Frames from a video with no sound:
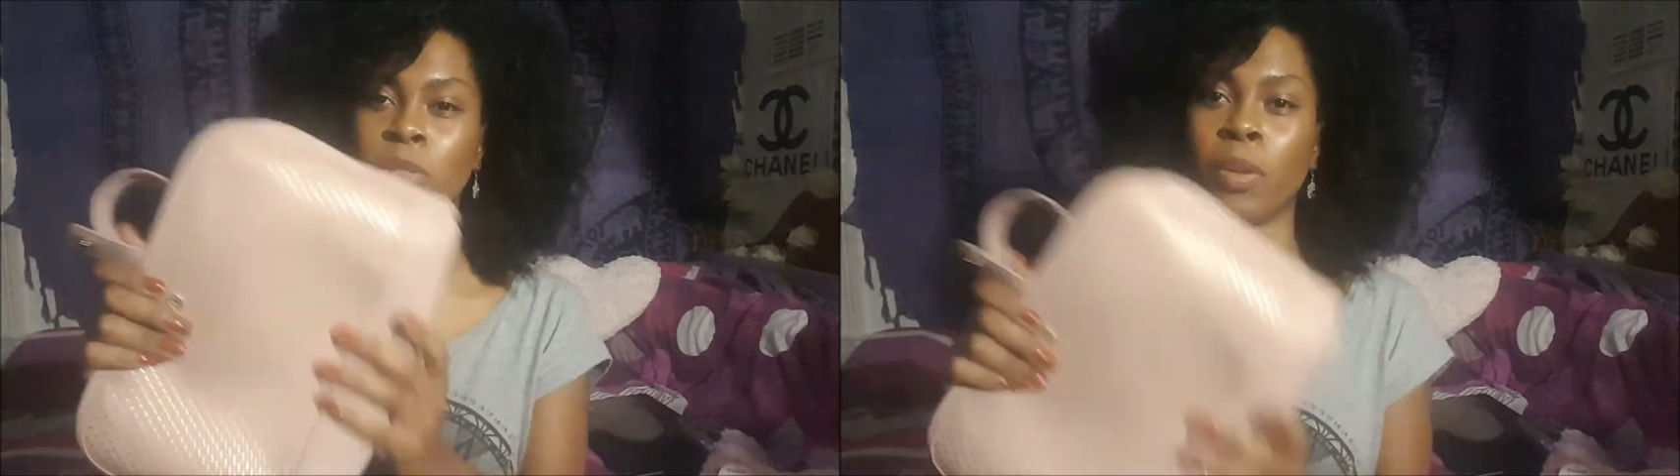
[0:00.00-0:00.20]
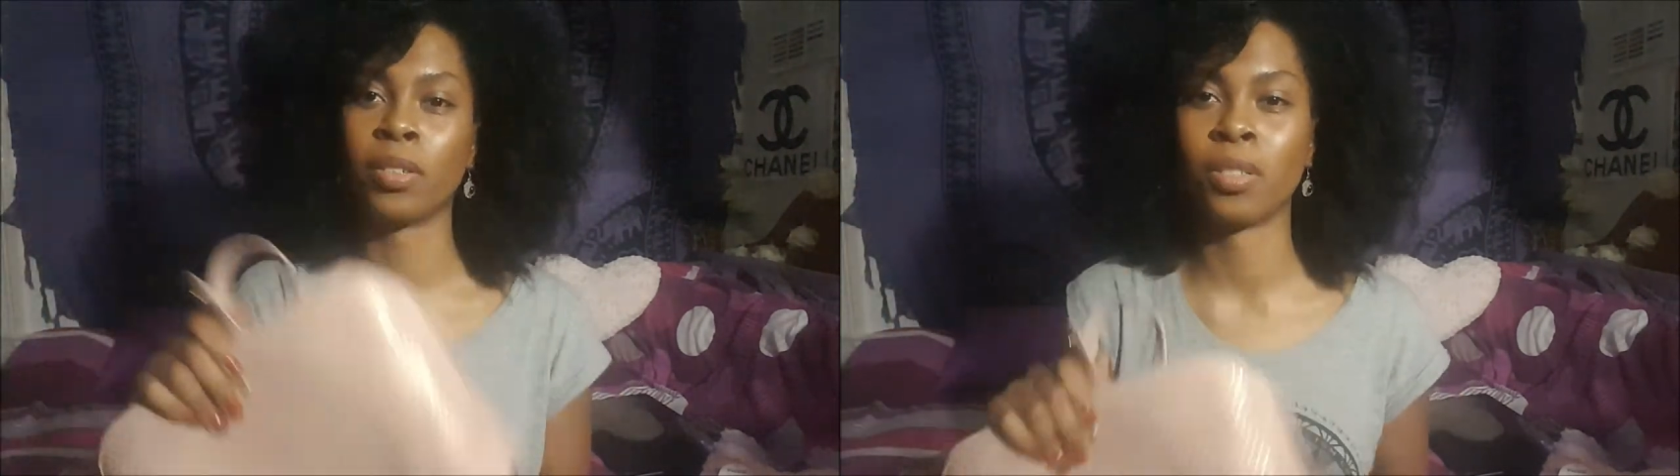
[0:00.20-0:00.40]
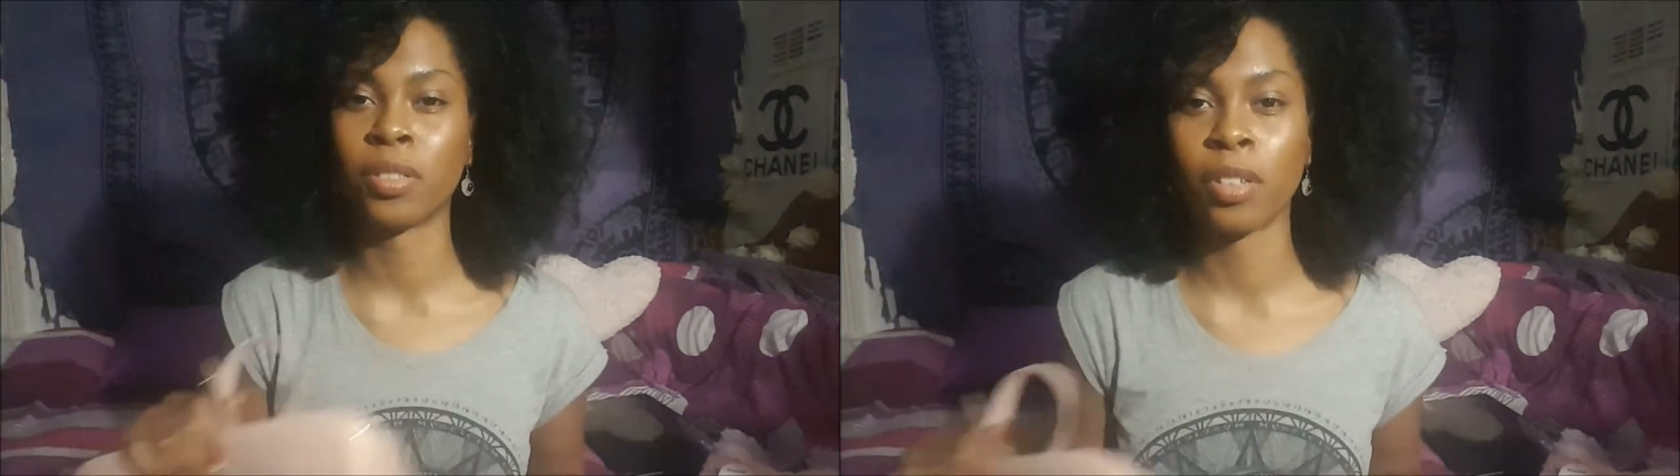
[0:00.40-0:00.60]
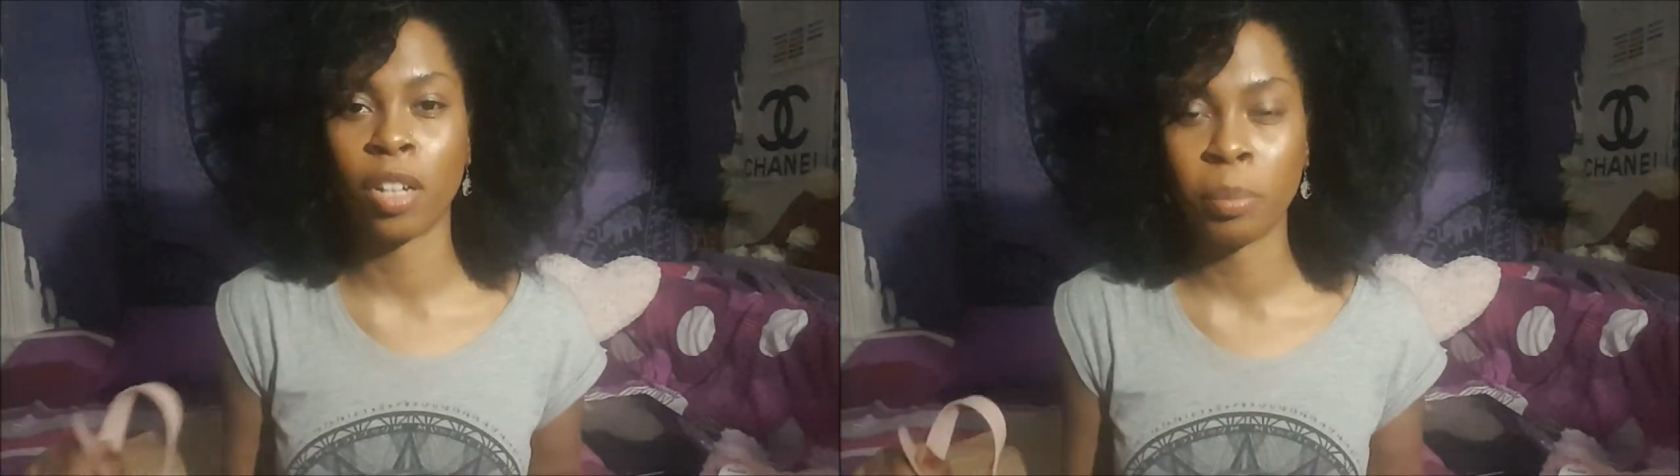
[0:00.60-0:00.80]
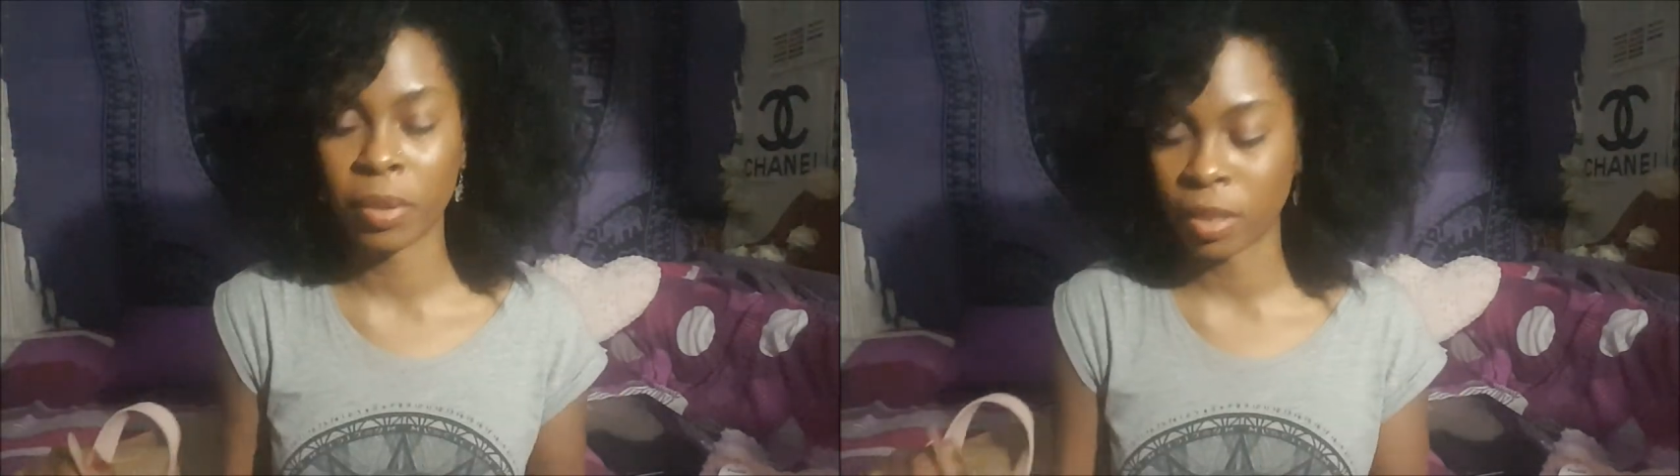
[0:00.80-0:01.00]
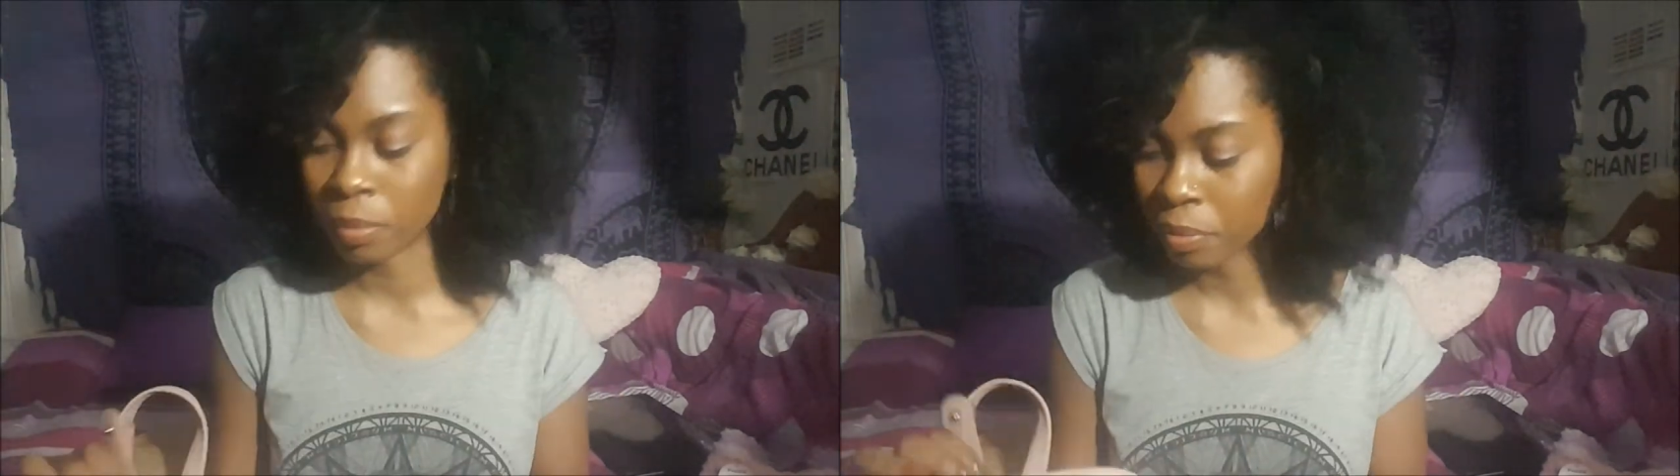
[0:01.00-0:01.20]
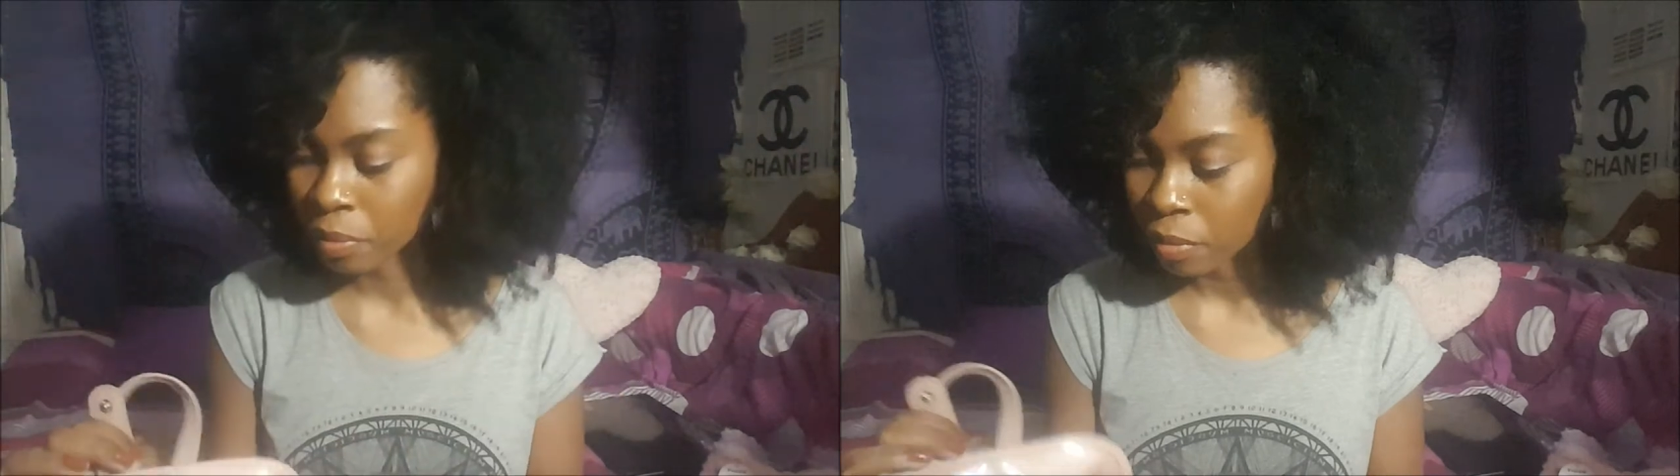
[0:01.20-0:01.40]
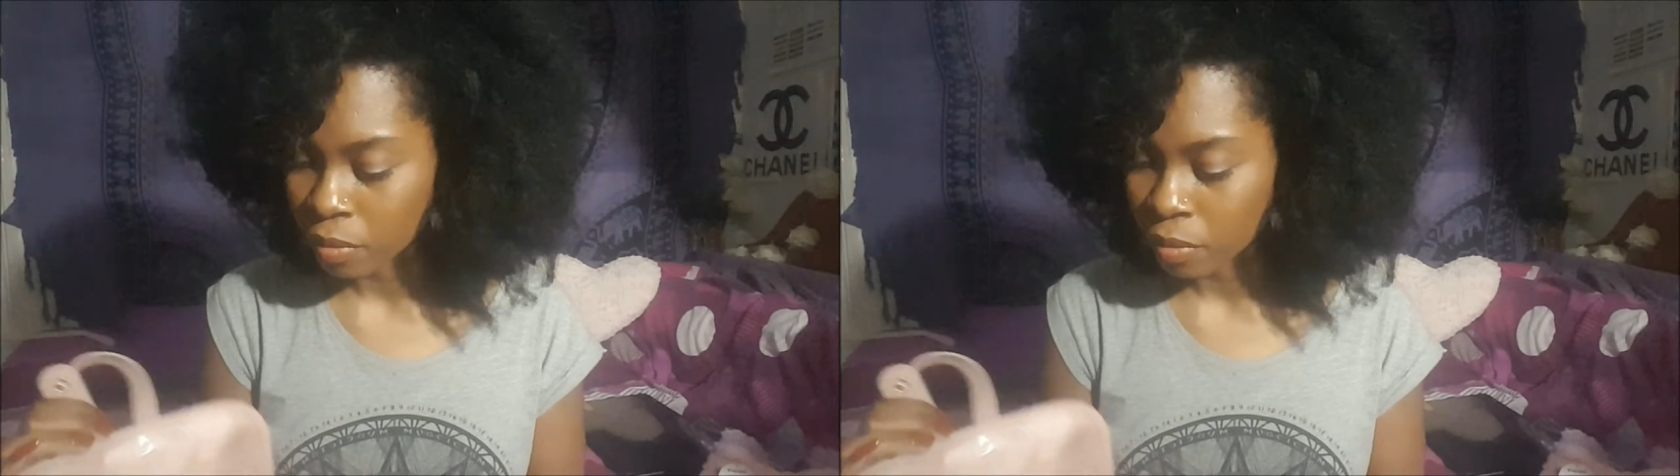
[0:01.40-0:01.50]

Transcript: as well. It's not so cumbersome,